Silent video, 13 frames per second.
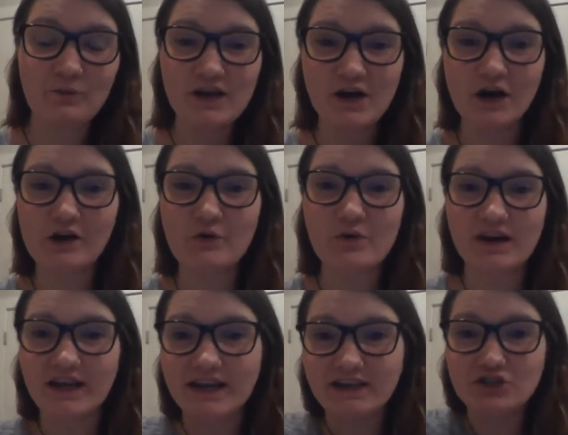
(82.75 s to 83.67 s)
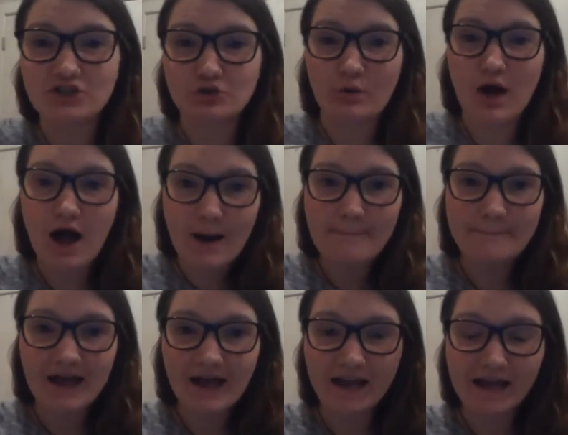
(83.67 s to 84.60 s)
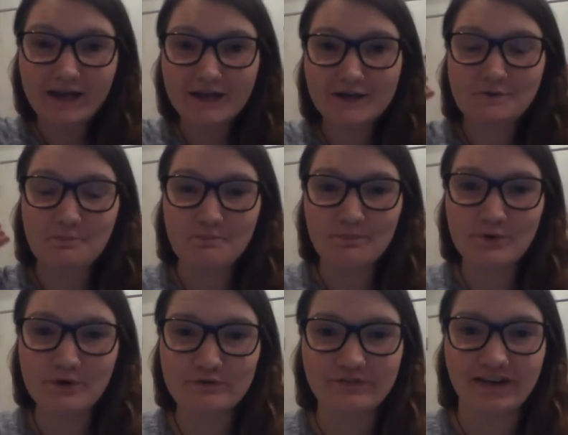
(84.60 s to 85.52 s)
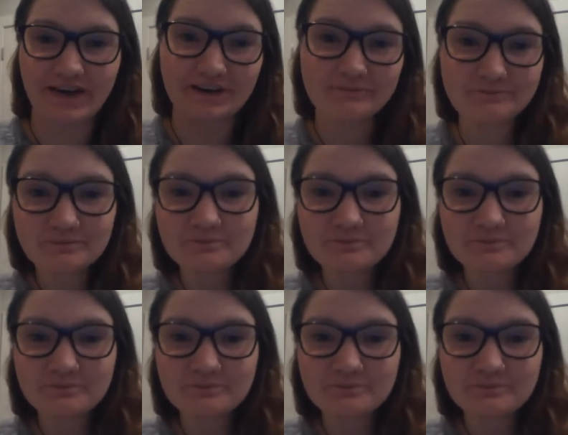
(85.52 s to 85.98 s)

we are going to get you up and moving.